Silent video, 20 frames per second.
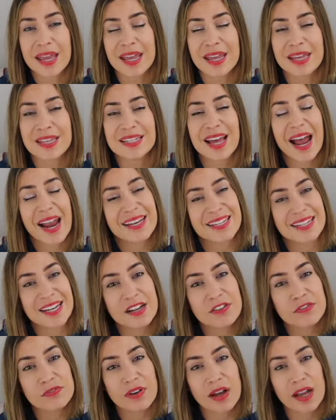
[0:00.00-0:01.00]
is
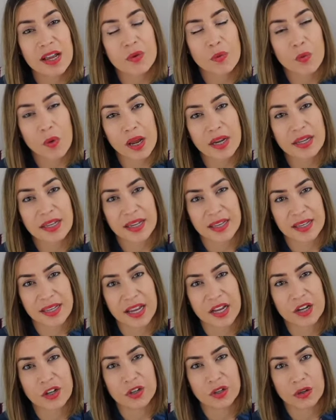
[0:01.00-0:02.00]
identifying what can
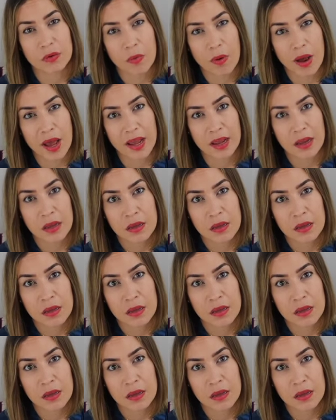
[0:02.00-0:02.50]
get in your way.